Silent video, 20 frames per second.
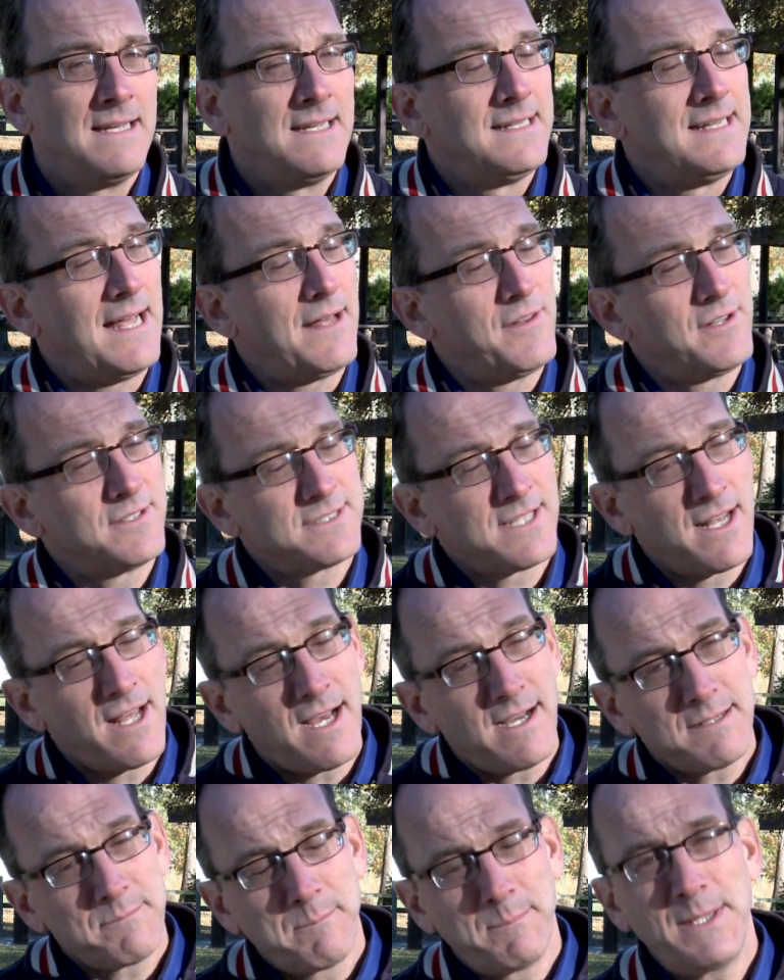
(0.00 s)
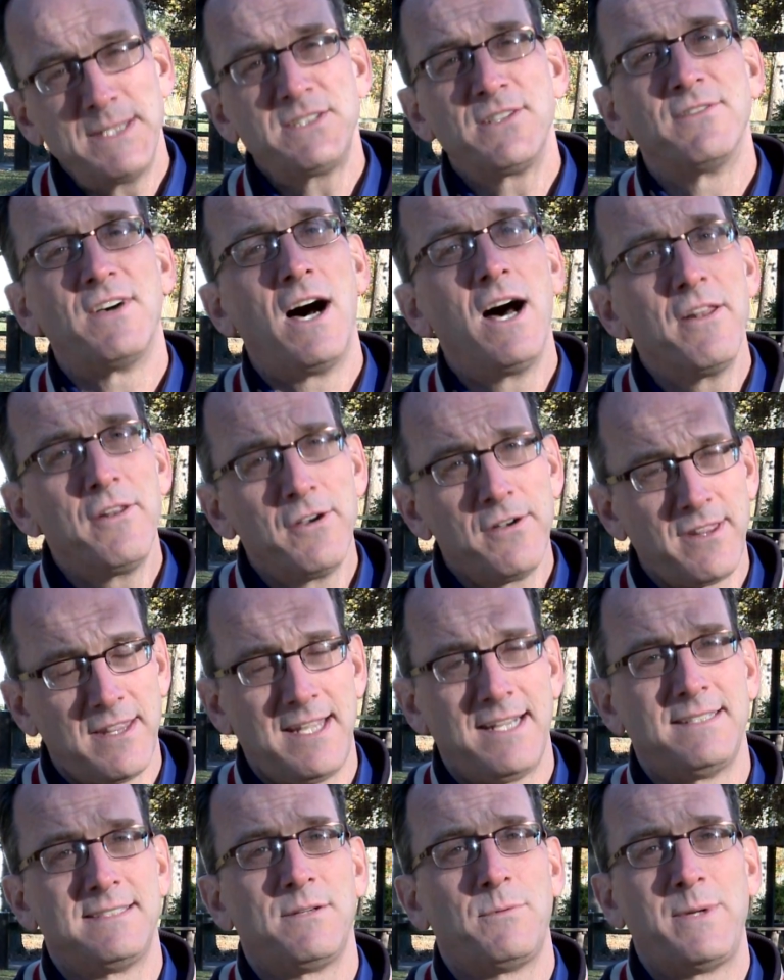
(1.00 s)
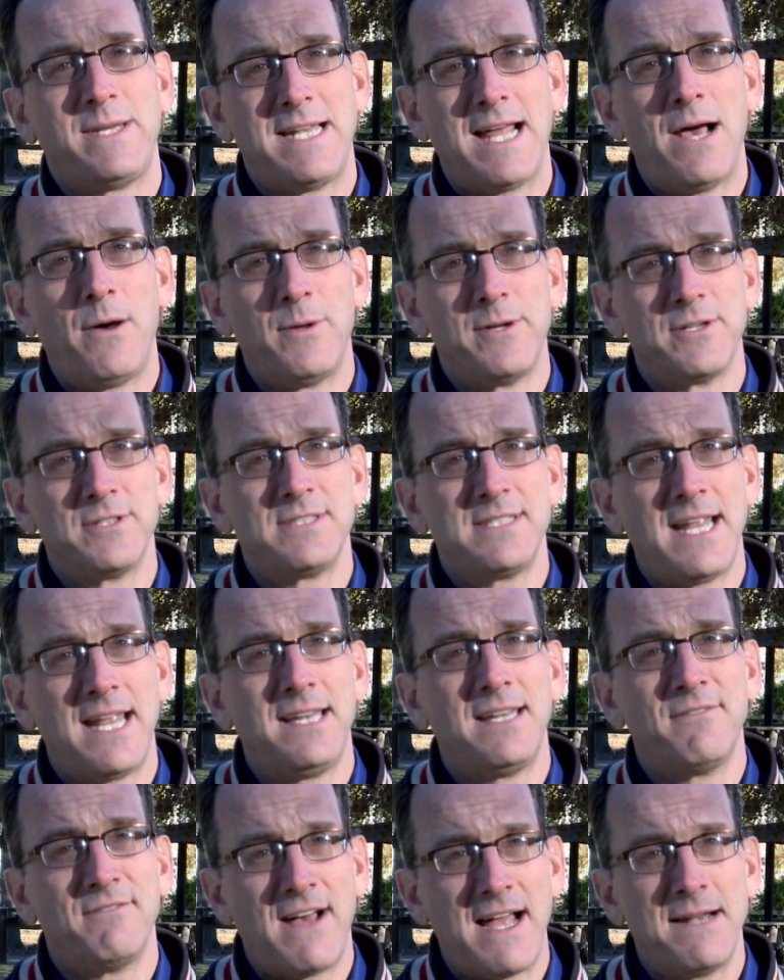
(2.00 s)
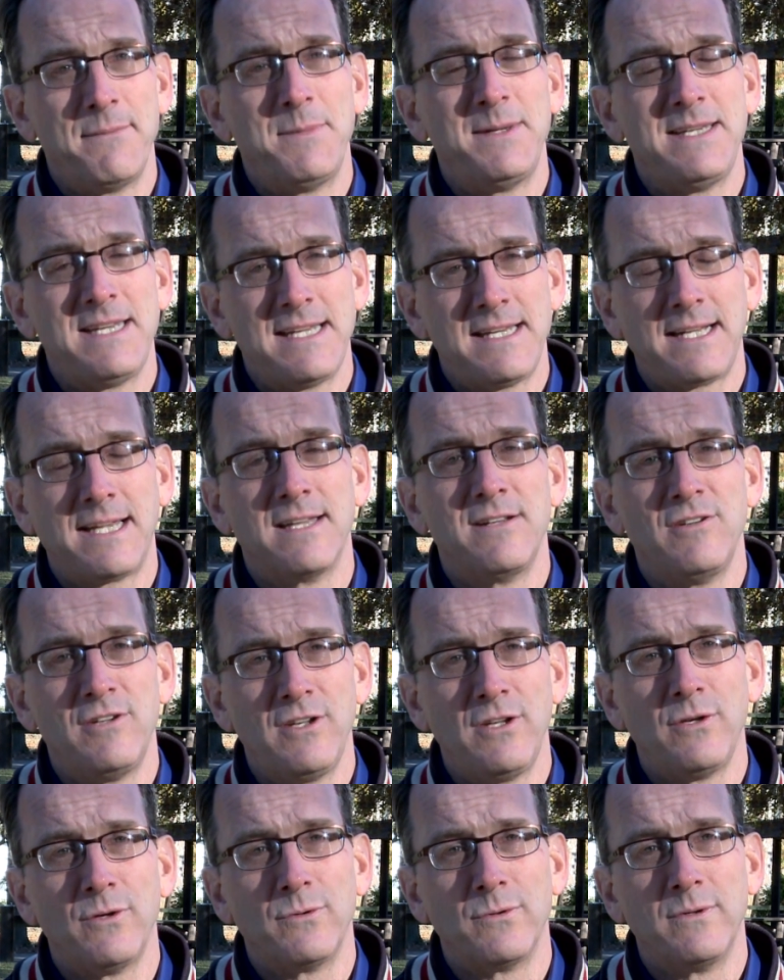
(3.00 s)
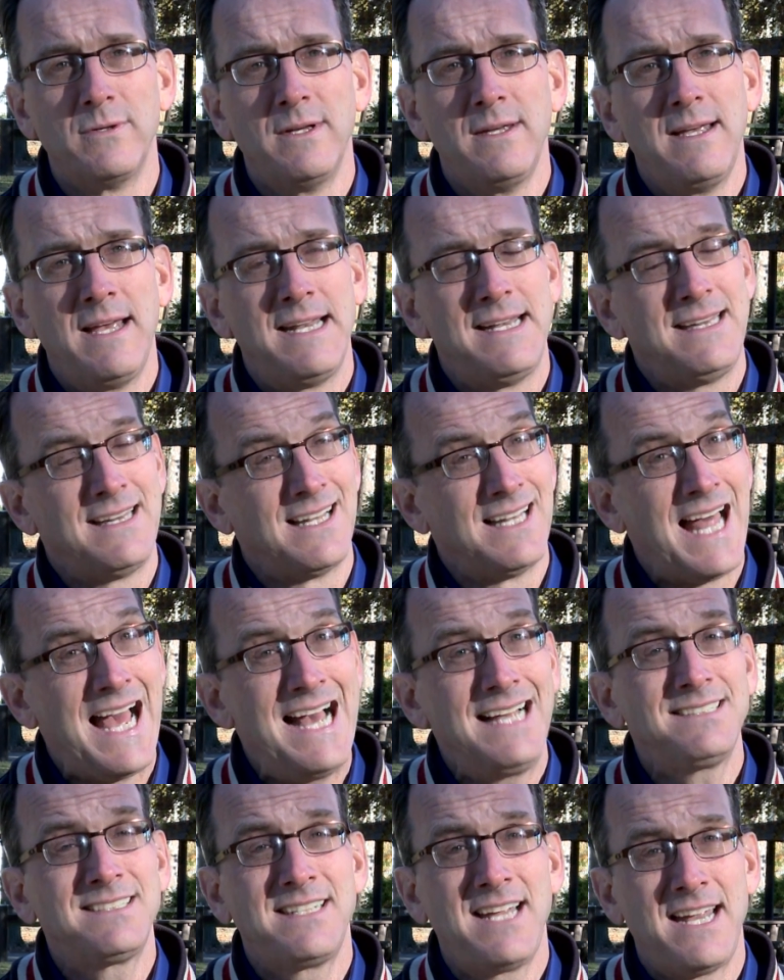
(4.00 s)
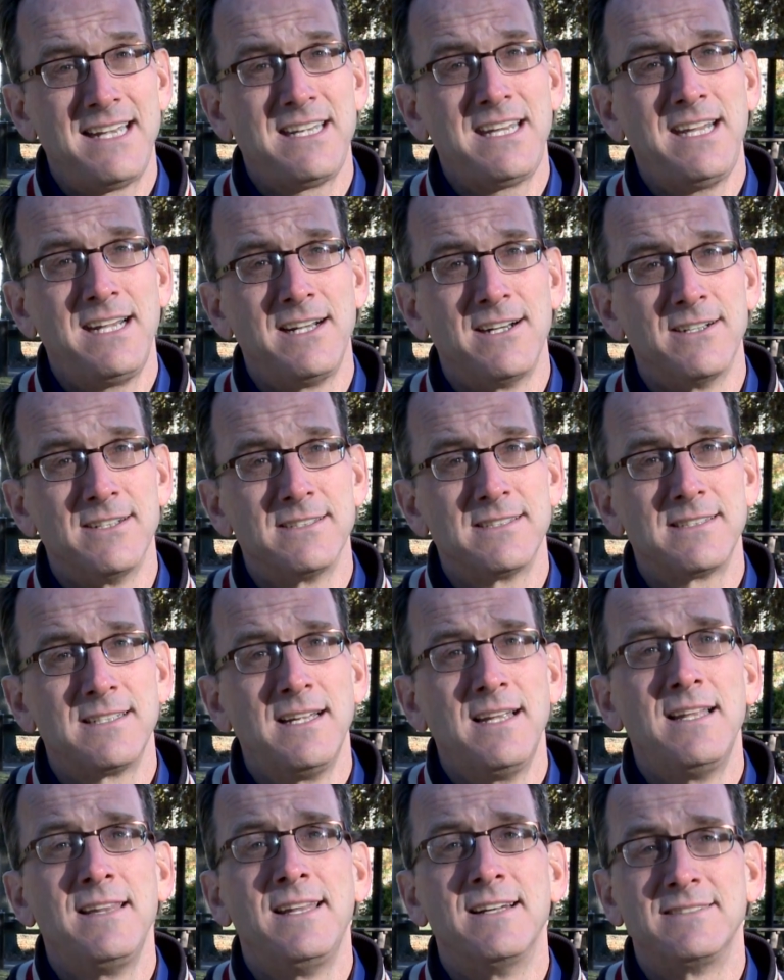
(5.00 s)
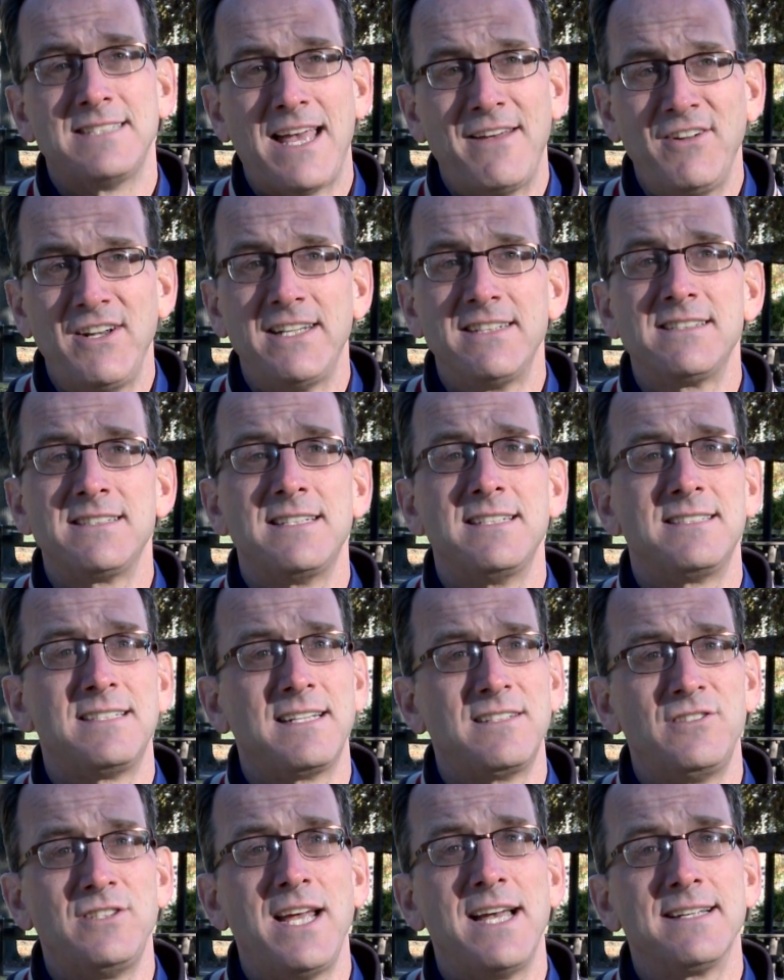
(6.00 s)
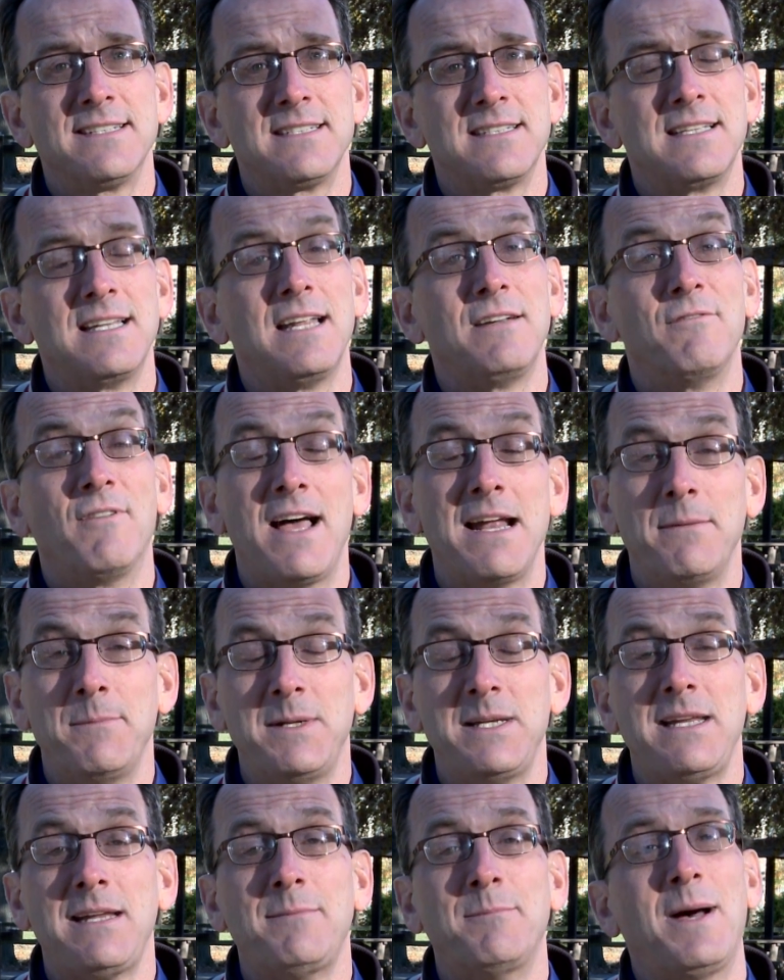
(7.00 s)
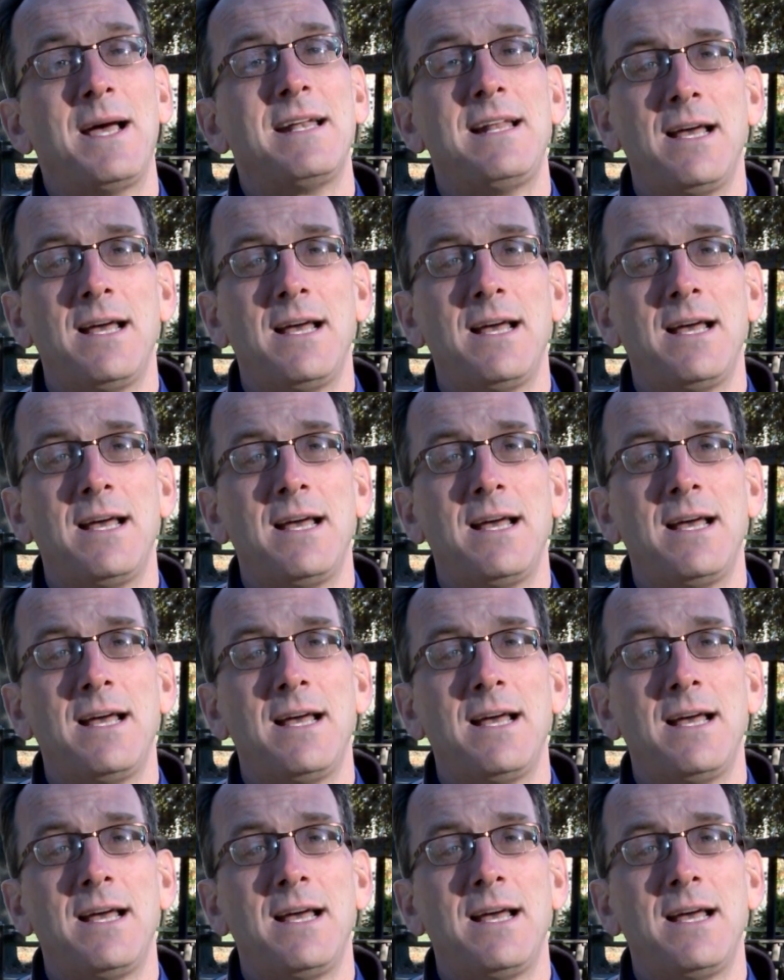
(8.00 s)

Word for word: Now, there's a bunch of other things that we now understand that vitamin D can do. And in the last 10 years, there's evidence to suggest that vitamin D might